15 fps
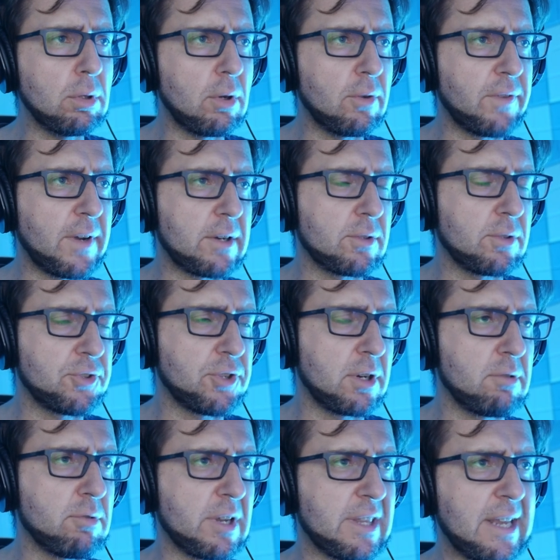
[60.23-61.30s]
of our
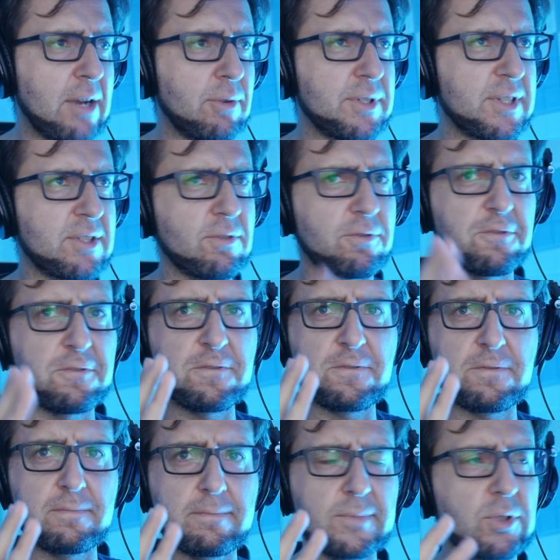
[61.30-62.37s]
tutorial right now is to
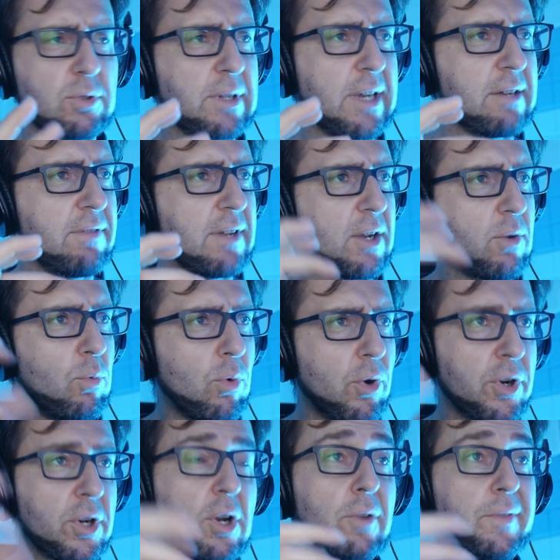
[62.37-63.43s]
to kind of like
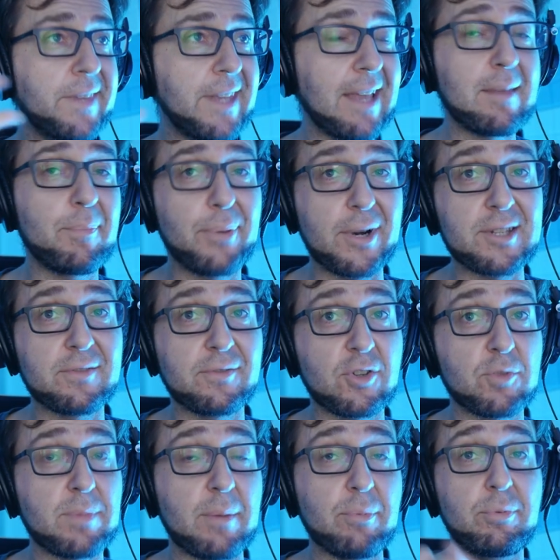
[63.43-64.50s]
work on the other parts of the
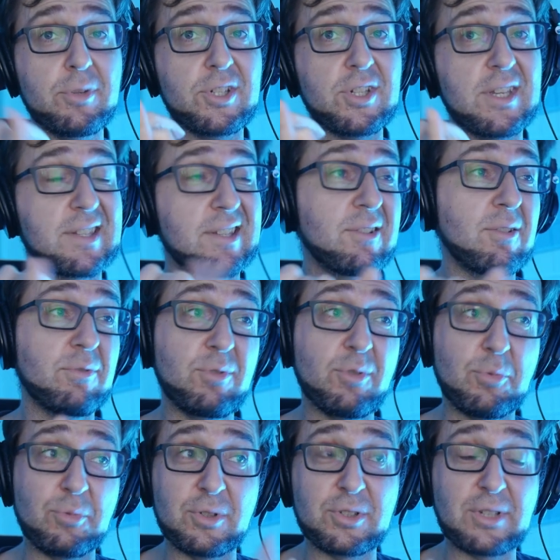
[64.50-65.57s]
shmup, which is, you know, you
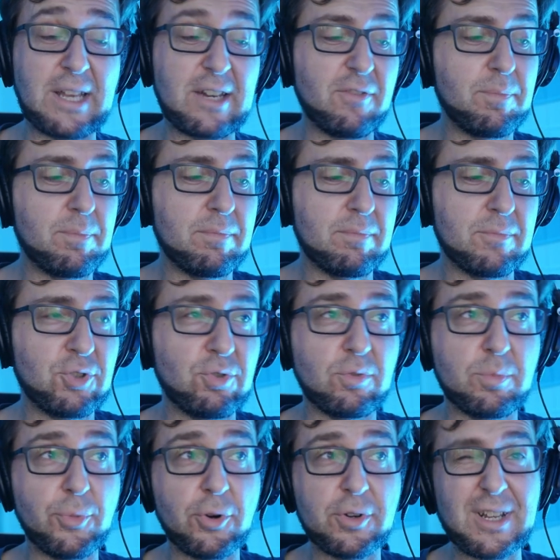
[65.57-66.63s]
want to kind of shoot
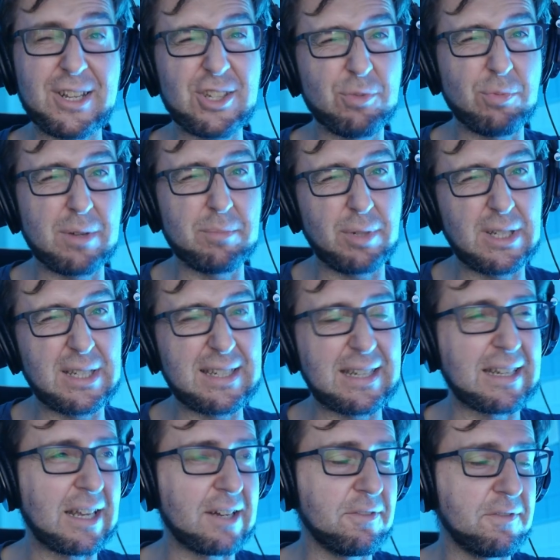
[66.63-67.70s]
more than just one bullet,
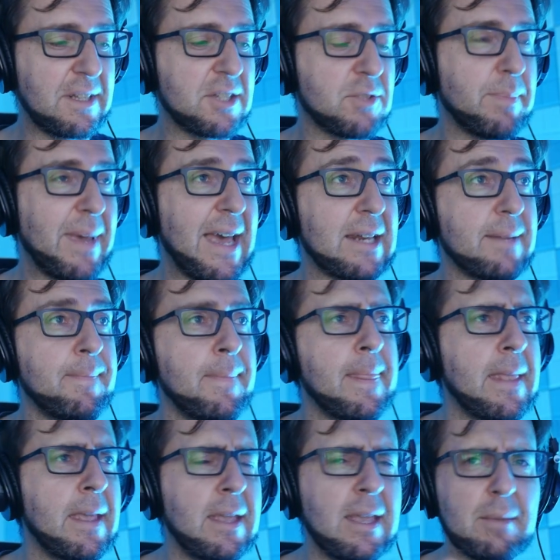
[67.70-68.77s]
that kind of feels bad.
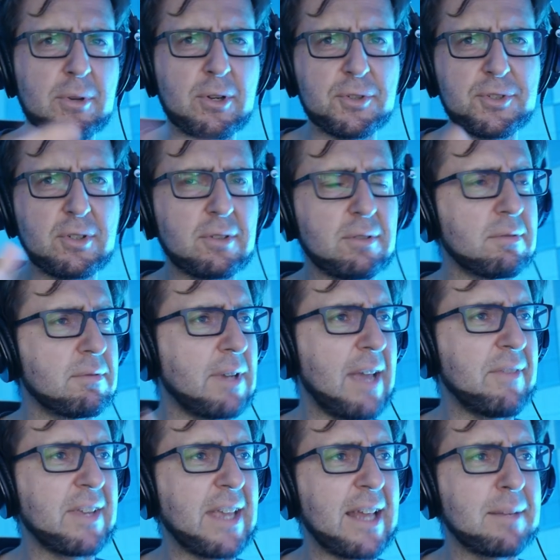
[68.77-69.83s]
But also
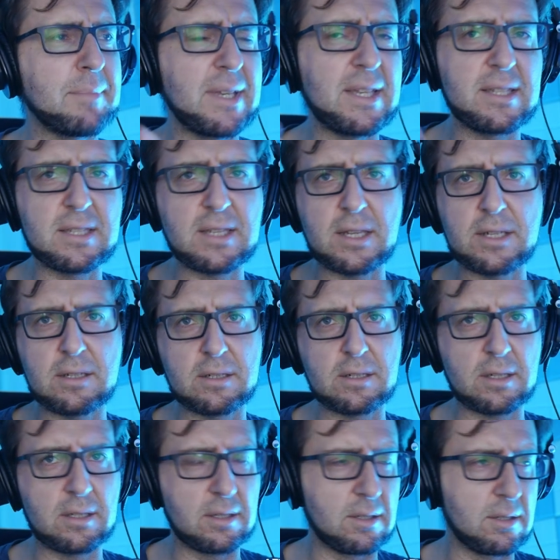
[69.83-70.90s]
having enemies and,
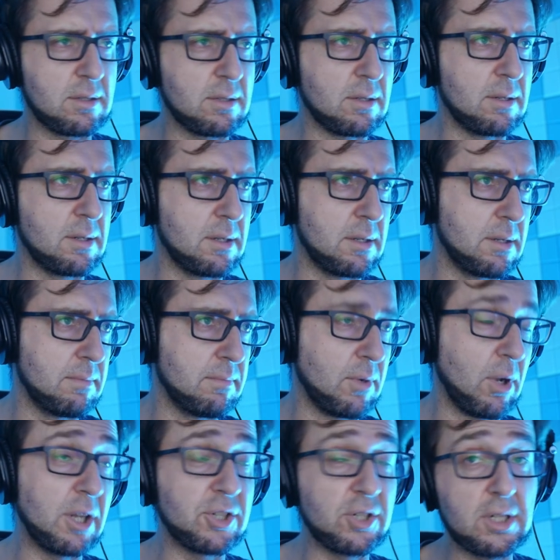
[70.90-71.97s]
and um,
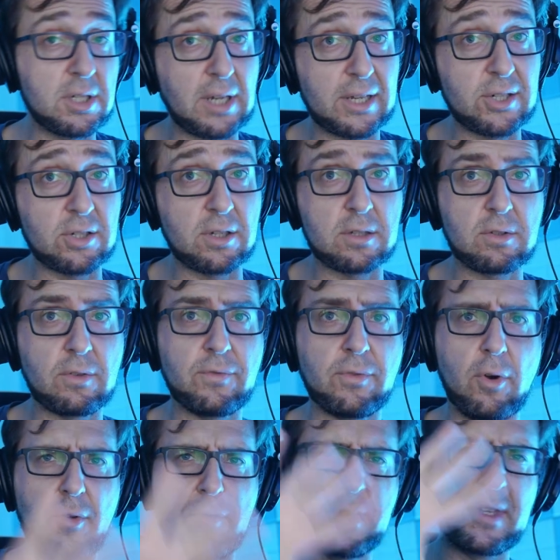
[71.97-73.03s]
collision detection and so
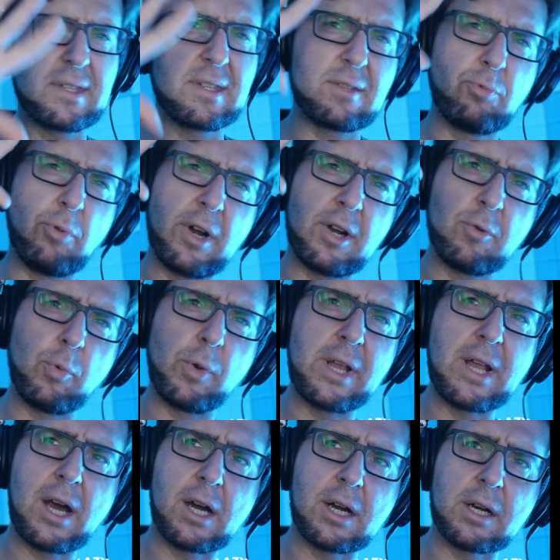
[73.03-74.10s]
forth. This is where
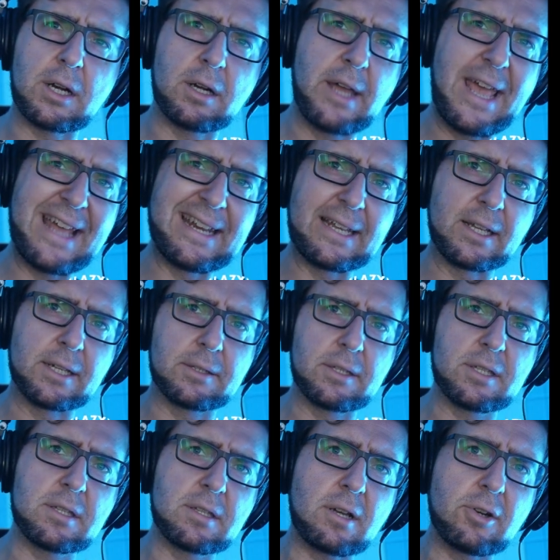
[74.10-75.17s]
we are heading.
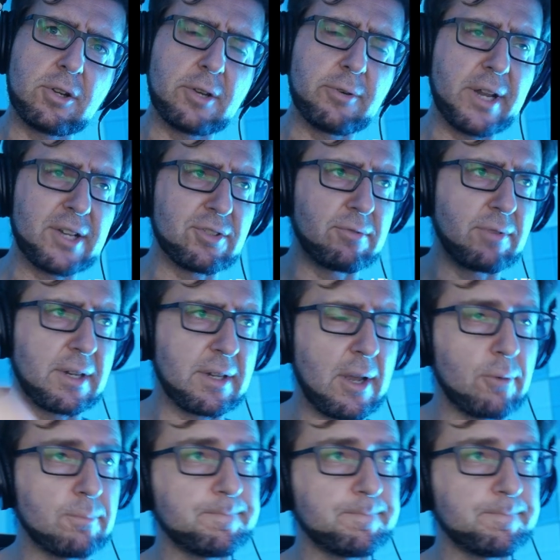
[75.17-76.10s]
This is our direction right now.